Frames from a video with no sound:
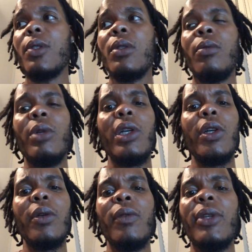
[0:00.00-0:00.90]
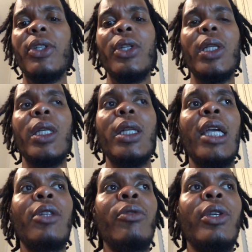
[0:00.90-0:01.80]
Where eventually,
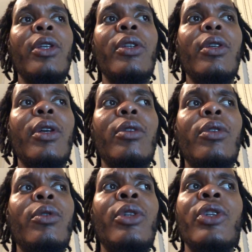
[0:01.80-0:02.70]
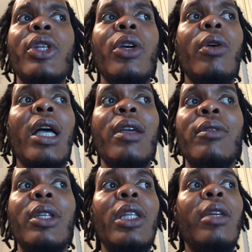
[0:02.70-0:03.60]
like 3 years ago, 2 years ago, I
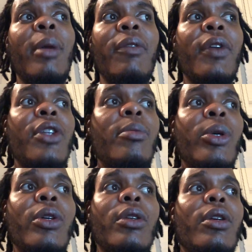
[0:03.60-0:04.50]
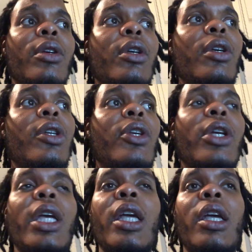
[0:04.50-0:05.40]
deleted my Facebook. Year and a
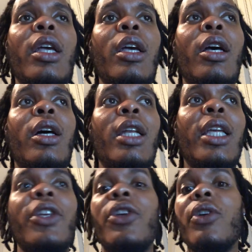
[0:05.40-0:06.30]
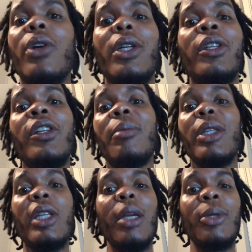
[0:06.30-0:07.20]
half, like a year ago, I deleted my
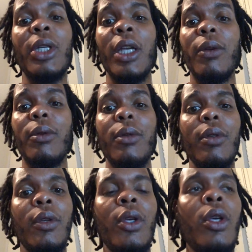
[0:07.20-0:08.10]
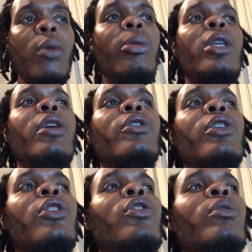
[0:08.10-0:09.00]
Snapchat because
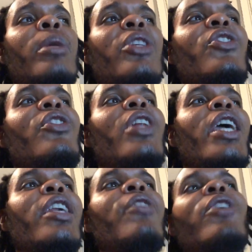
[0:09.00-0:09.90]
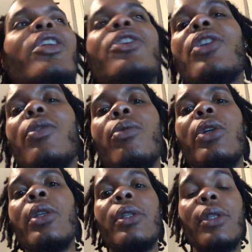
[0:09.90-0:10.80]
just too much negative energy
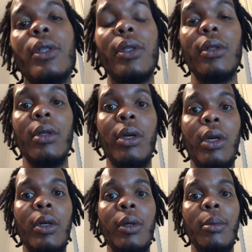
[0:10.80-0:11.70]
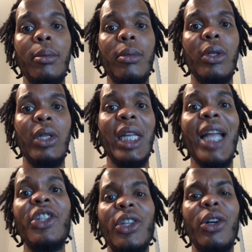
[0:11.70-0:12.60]
was
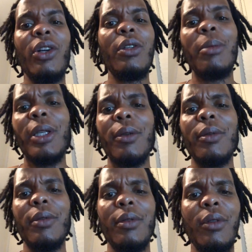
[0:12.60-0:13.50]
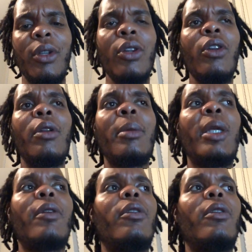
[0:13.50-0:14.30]
latching on to me. You know what I mean?